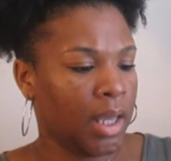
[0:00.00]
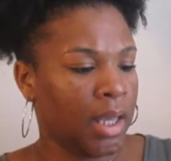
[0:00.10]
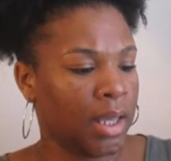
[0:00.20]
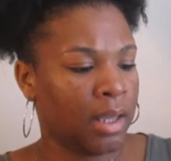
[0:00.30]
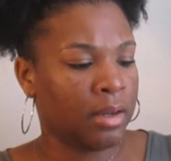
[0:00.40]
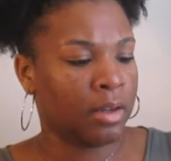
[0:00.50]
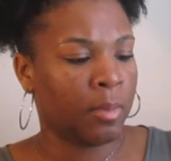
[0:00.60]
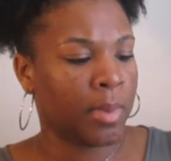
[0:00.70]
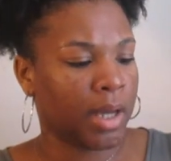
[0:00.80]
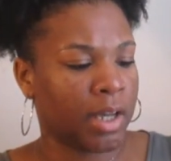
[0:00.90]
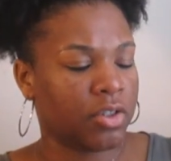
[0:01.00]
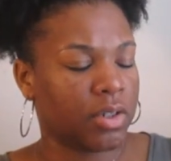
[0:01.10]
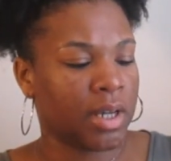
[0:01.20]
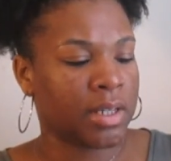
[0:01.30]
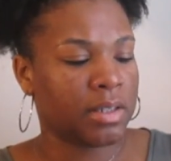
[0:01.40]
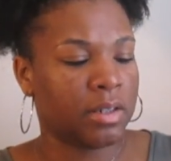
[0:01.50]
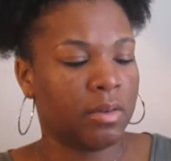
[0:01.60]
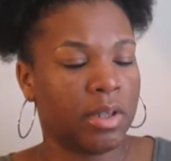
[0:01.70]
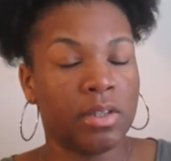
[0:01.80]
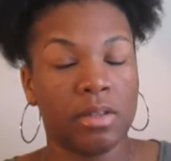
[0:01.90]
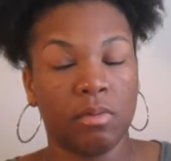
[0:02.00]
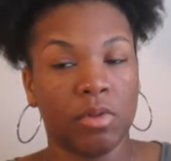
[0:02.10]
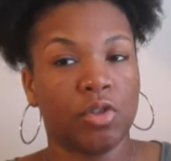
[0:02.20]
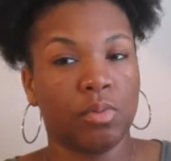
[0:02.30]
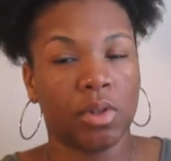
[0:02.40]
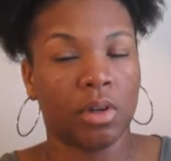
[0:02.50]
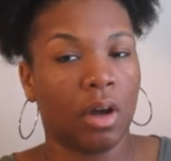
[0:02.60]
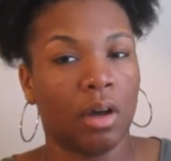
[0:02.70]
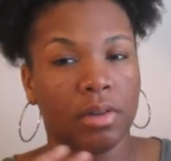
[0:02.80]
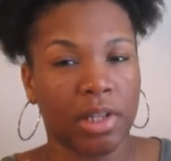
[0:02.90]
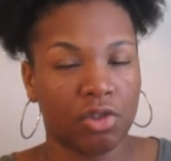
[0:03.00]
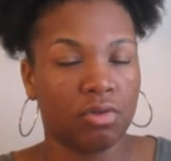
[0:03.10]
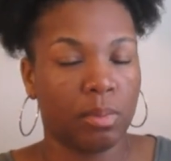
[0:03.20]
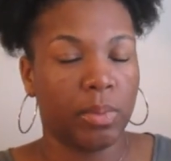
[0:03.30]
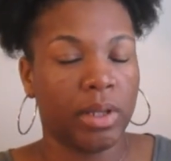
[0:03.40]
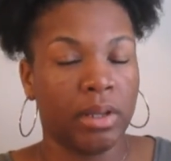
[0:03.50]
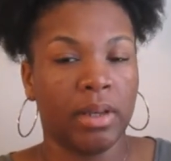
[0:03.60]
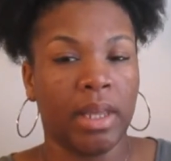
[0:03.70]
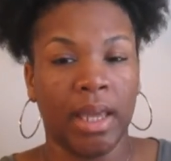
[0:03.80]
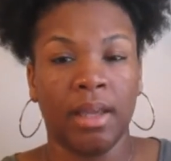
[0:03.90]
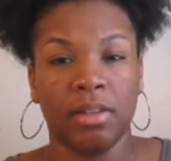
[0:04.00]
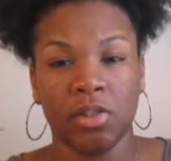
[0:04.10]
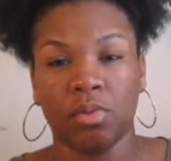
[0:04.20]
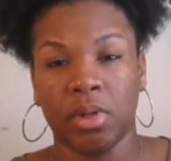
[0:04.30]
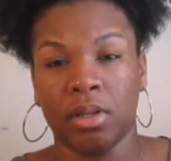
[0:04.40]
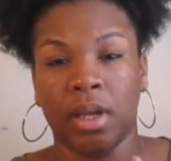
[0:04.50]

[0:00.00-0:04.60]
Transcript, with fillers: and oh my gosh you guys it's enriched with an all natural blend and this one